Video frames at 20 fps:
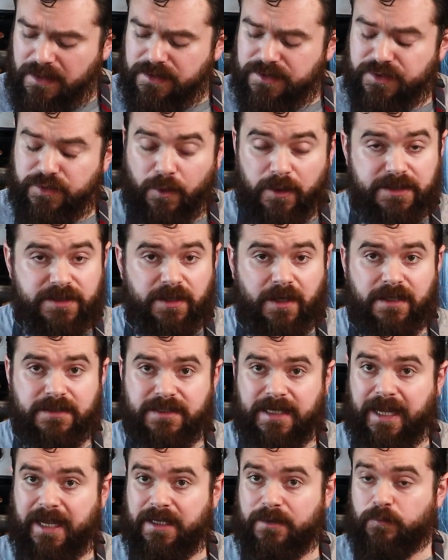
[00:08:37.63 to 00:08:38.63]
soy
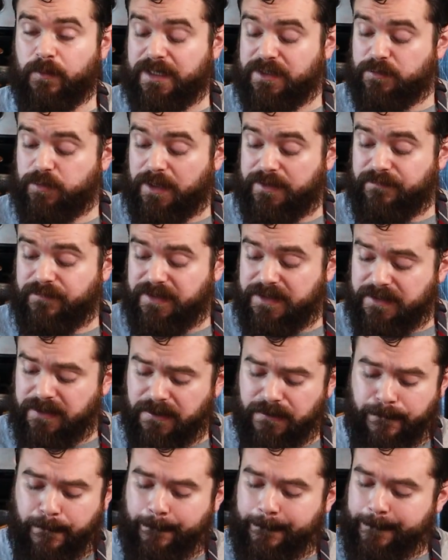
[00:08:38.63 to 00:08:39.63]
sauce and rice wine
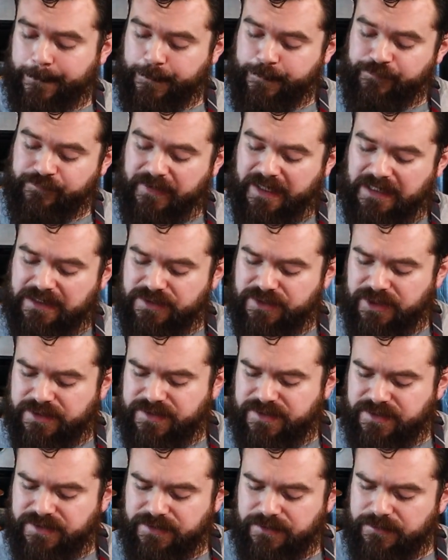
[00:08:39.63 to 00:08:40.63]
vinegar
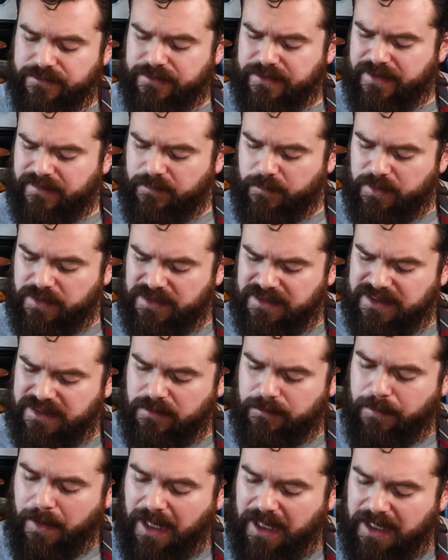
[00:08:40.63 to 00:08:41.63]
just to give them a
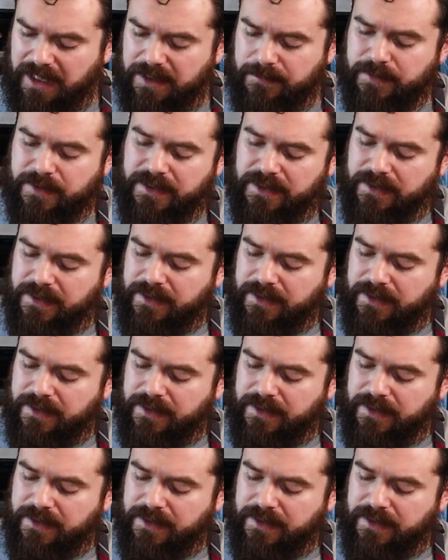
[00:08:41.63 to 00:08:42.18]
little pop